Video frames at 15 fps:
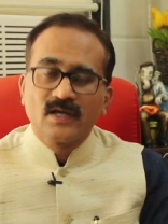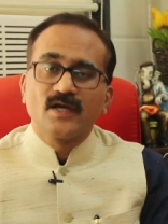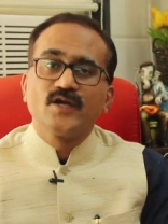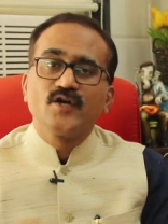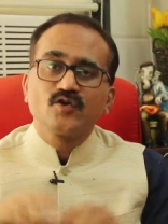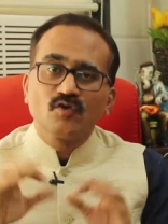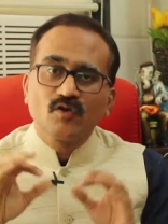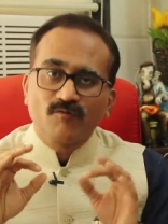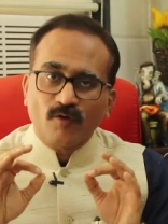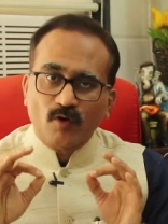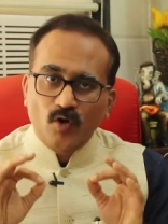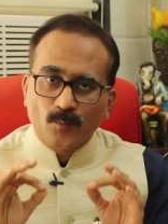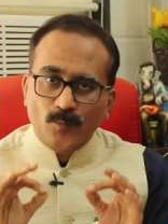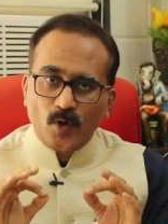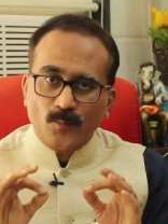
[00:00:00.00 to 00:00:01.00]
he should
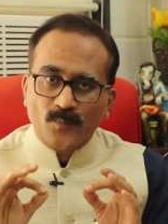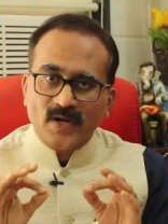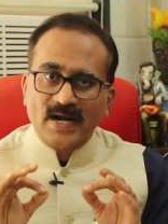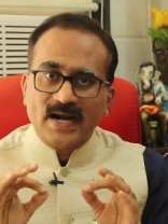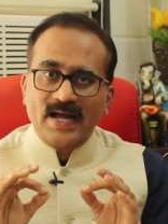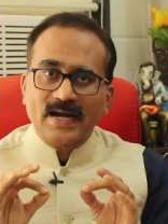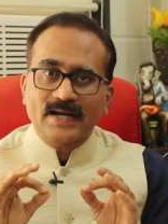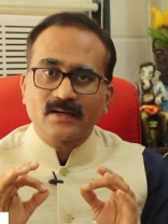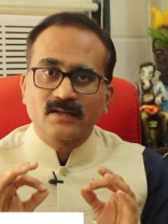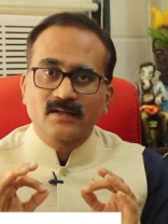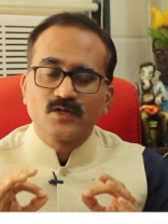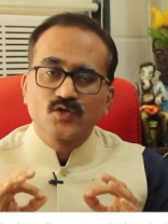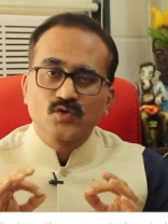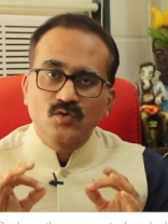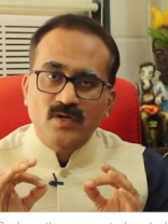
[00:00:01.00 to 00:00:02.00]
follow proper diet.
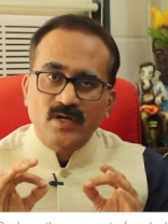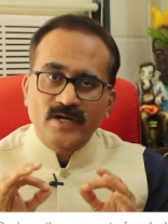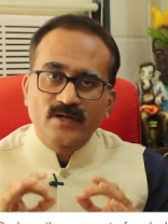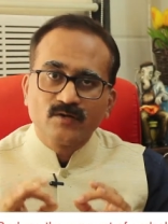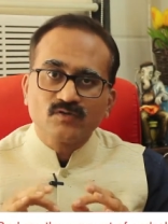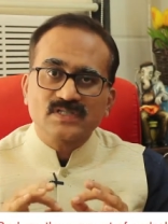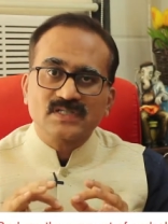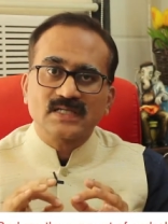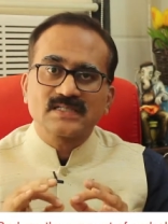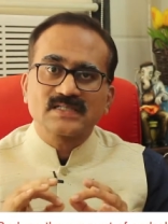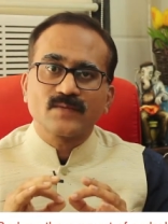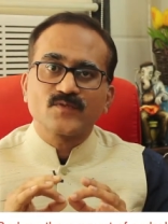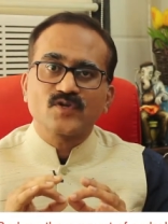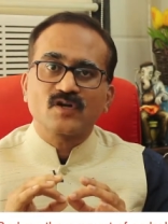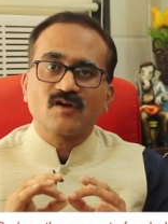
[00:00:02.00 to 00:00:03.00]
He should reduce
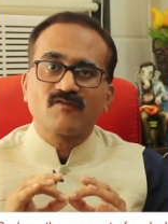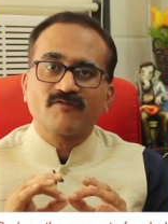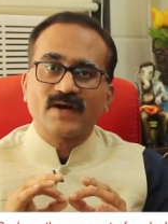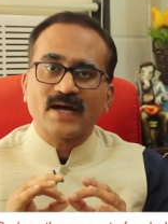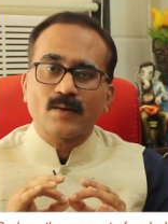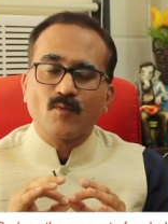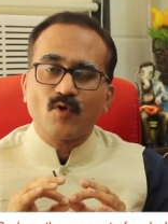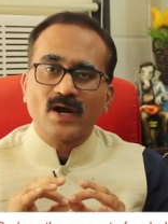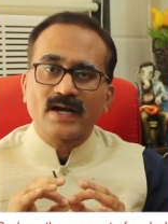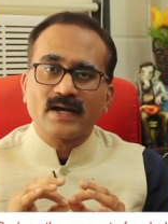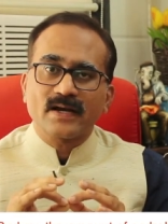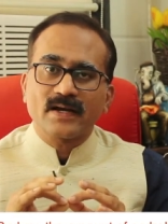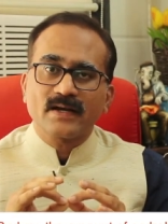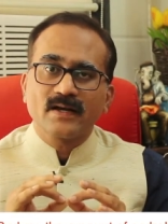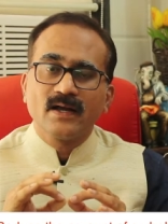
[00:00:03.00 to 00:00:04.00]
consumption of
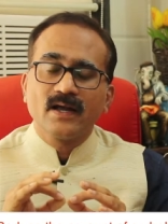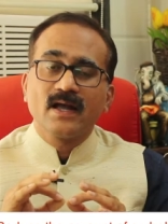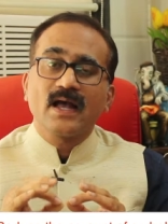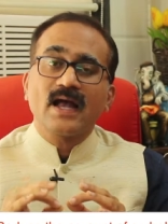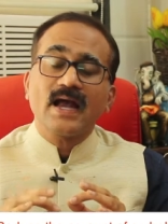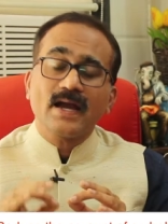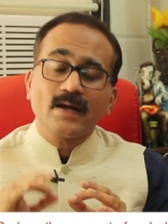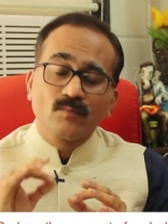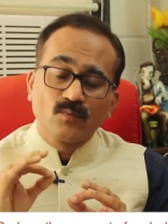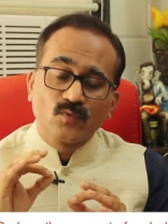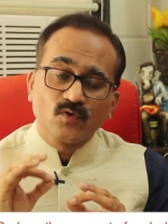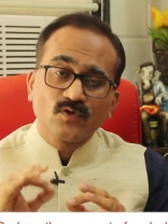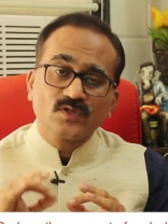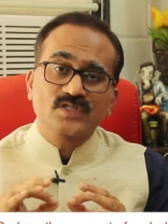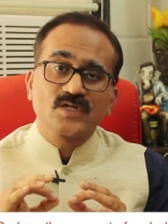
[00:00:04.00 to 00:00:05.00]
carbohydrate. And
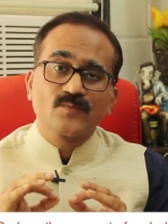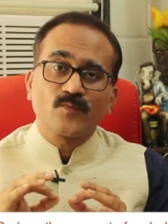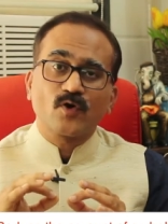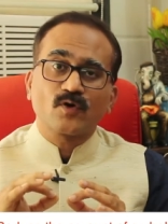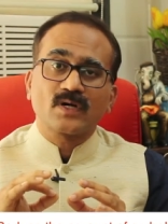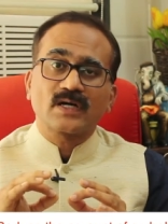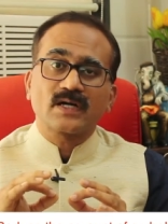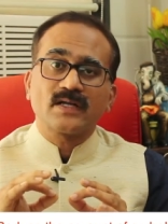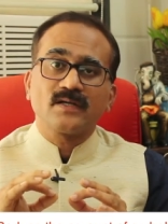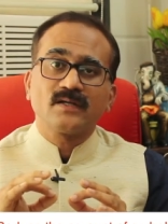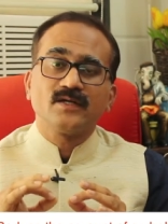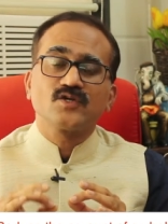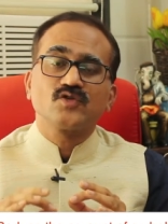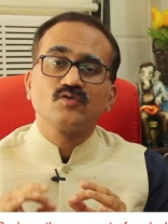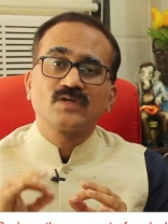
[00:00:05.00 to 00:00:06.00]
most importantly,
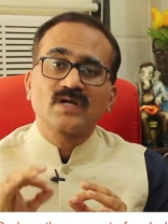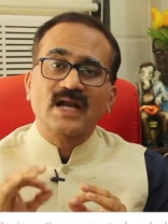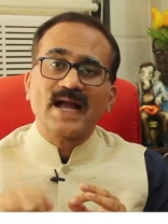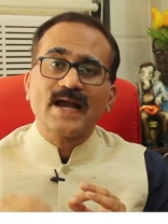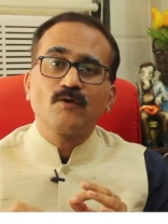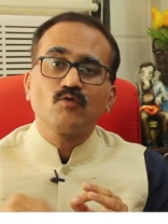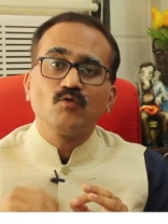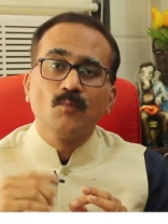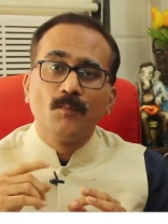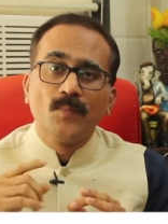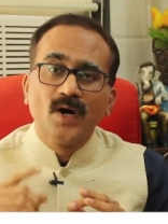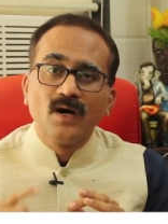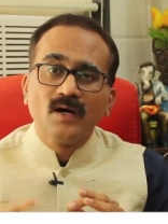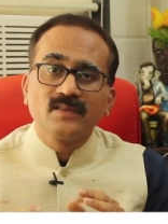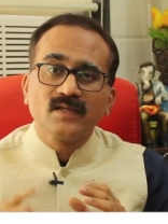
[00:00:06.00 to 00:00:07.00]
he should try to
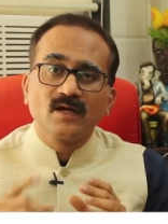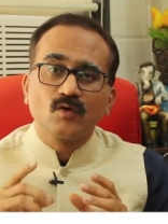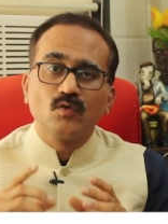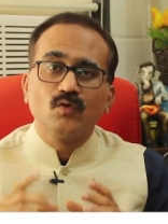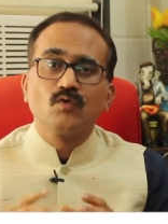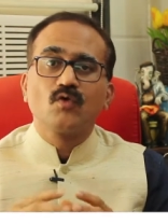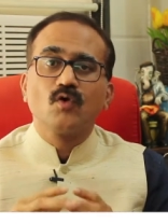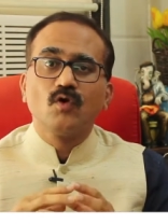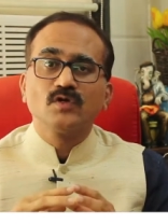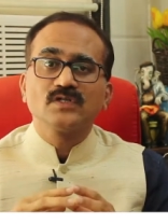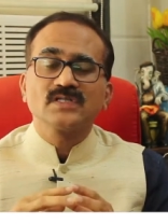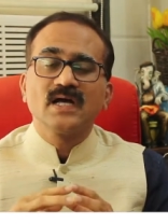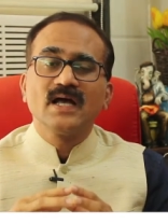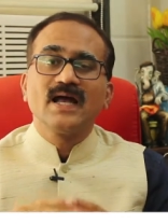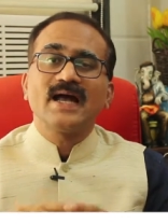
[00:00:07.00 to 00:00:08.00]
burn the
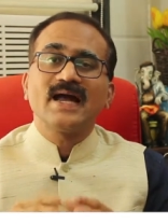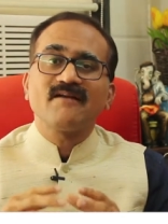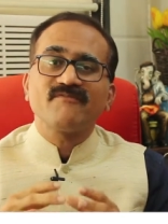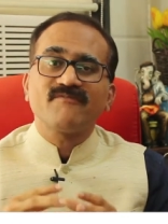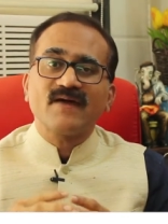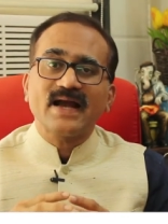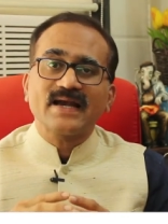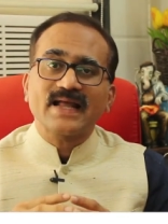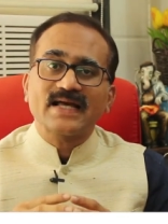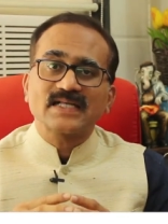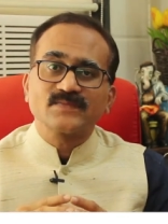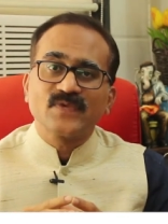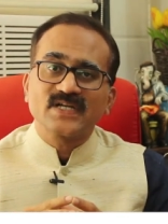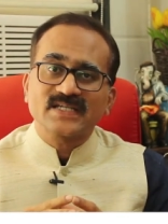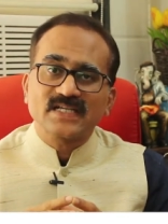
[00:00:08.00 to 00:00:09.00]
glucose and fat
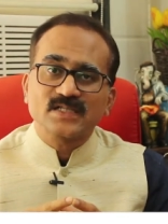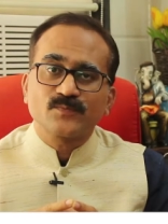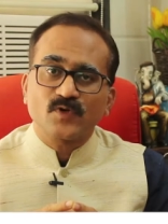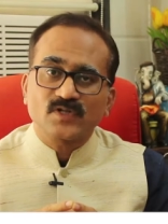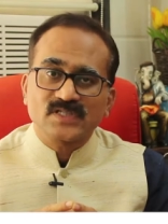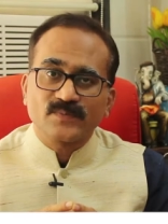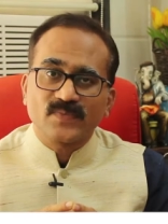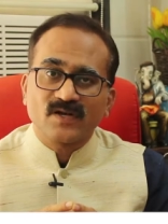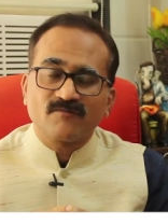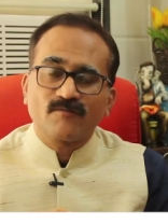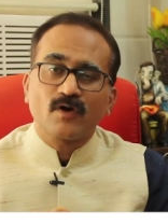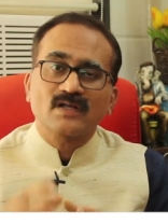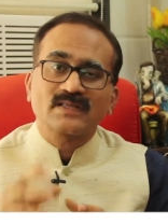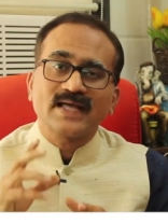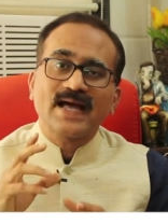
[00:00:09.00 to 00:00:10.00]
as much as possible.
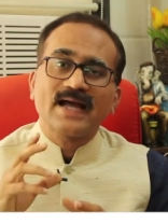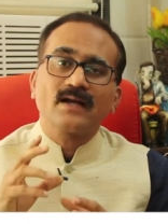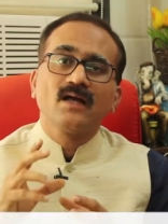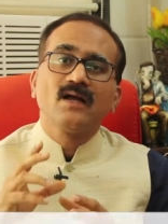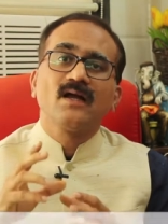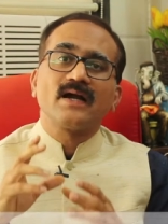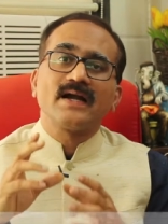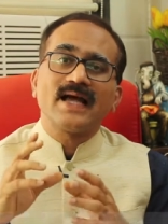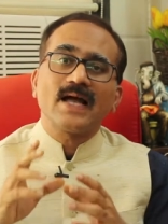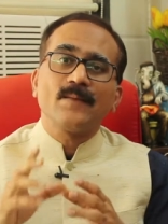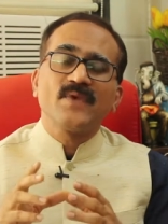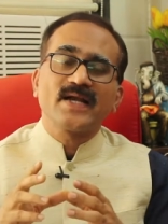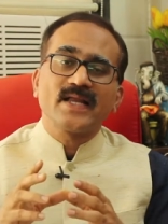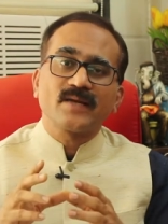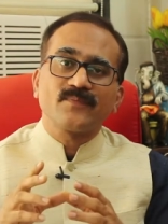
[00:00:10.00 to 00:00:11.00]
For that,
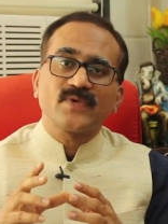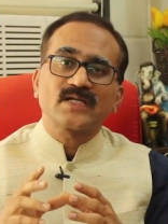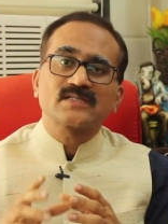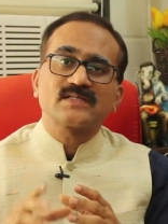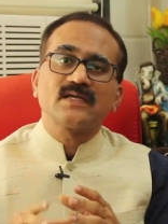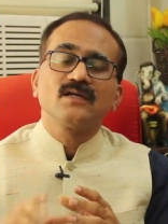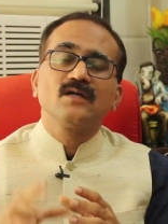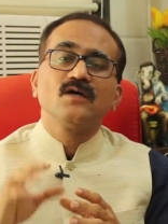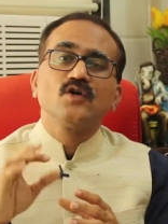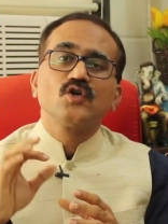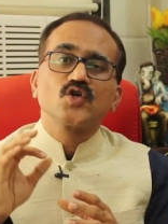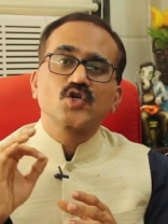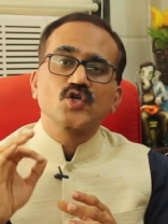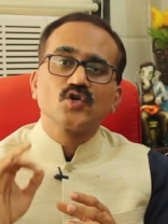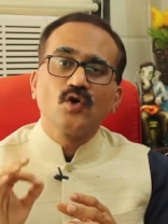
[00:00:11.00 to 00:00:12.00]
diabetic person
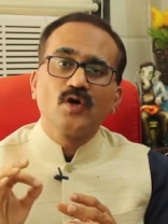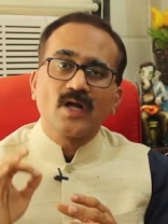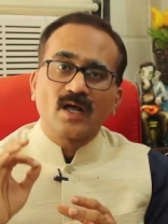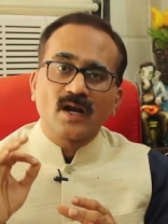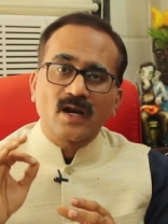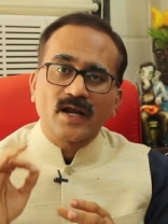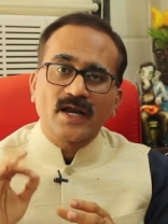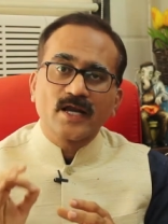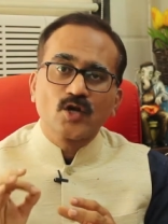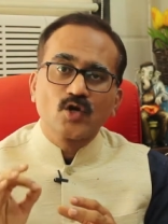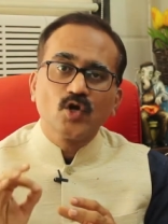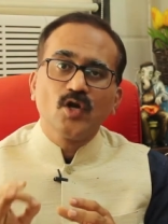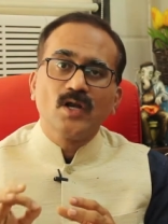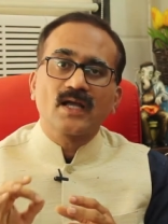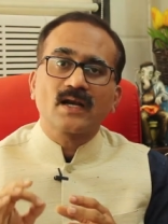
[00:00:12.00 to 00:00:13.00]
should
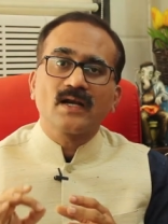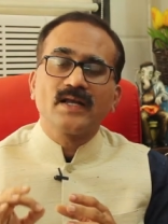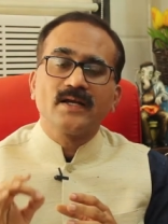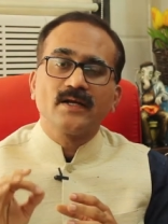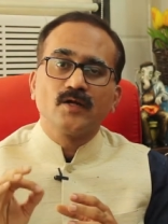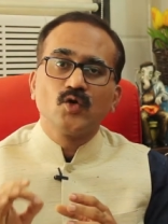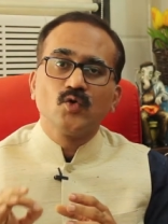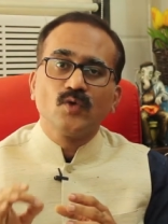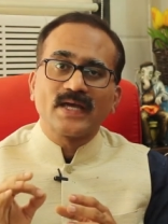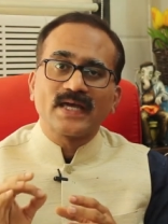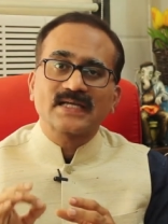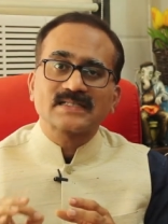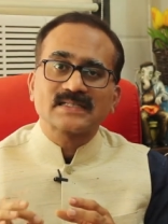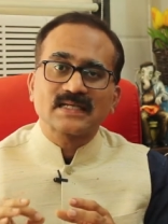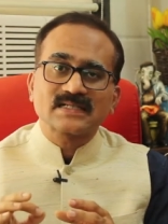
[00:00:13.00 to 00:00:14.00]
regularly do
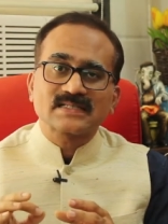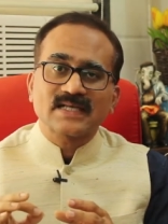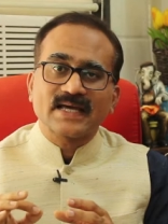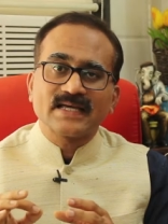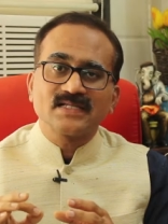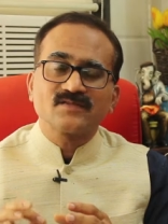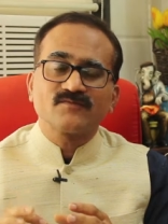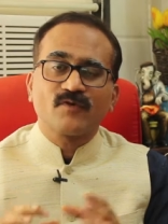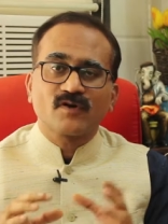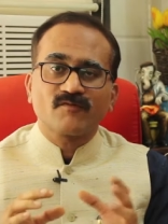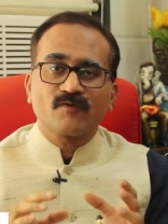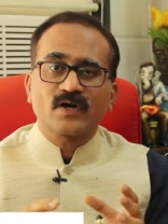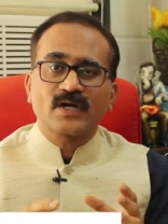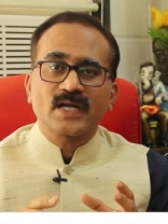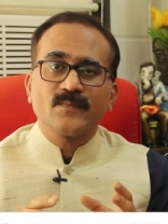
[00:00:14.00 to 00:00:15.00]
exercise for
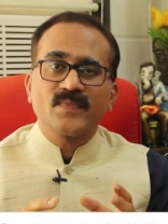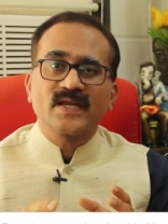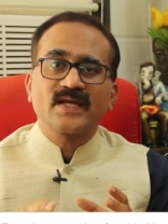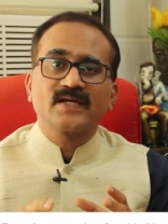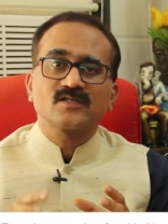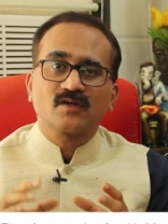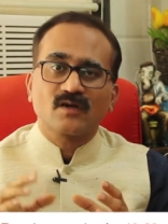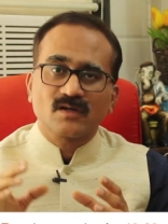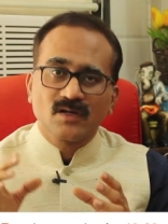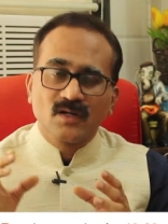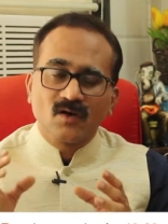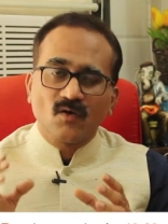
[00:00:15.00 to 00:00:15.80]
40 minutes or